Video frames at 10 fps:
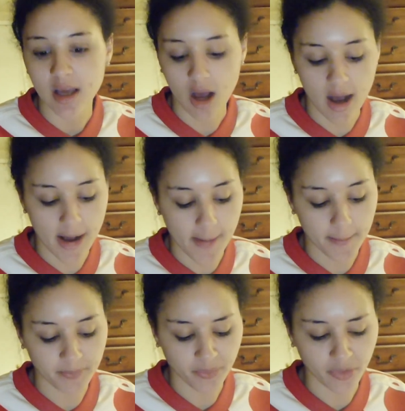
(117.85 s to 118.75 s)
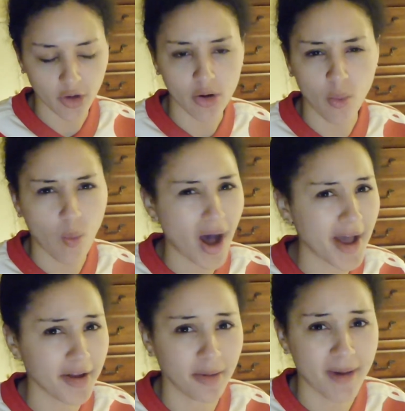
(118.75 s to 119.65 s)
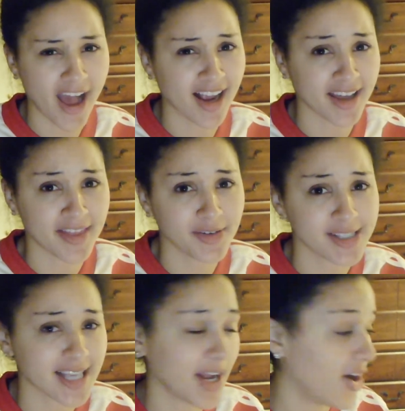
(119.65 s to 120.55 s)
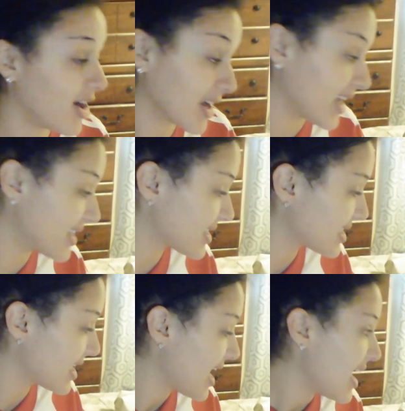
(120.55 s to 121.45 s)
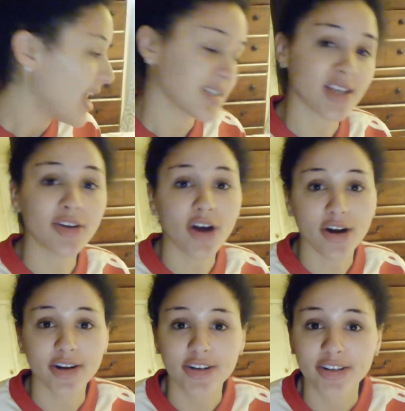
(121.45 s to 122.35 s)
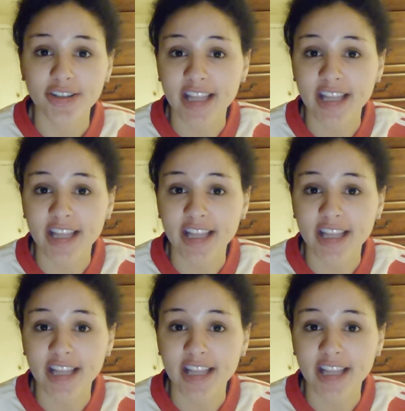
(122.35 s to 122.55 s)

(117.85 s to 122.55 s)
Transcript: a while back, I think it was like August, saw an article